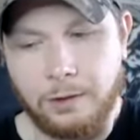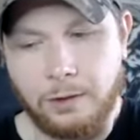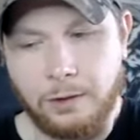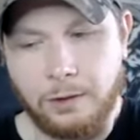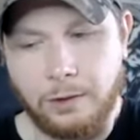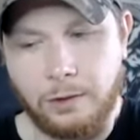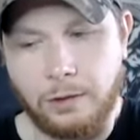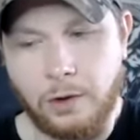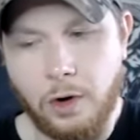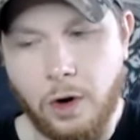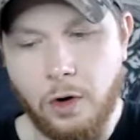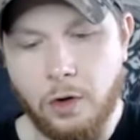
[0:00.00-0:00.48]

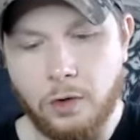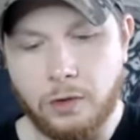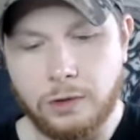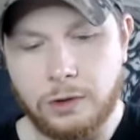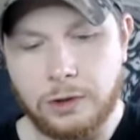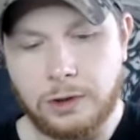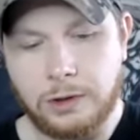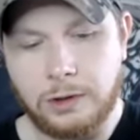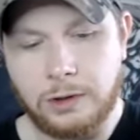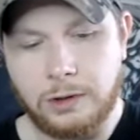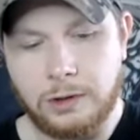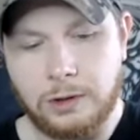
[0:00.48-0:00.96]

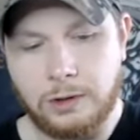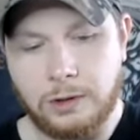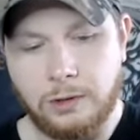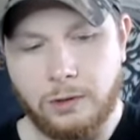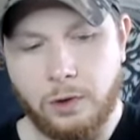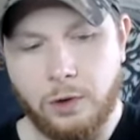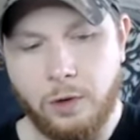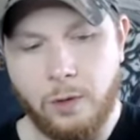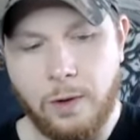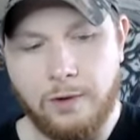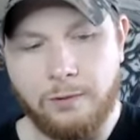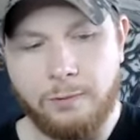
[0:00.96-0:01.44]
Those
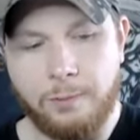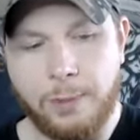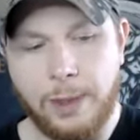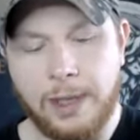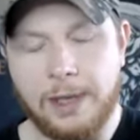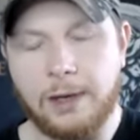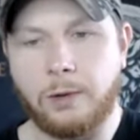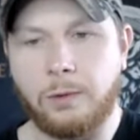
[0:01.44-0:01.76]
who have been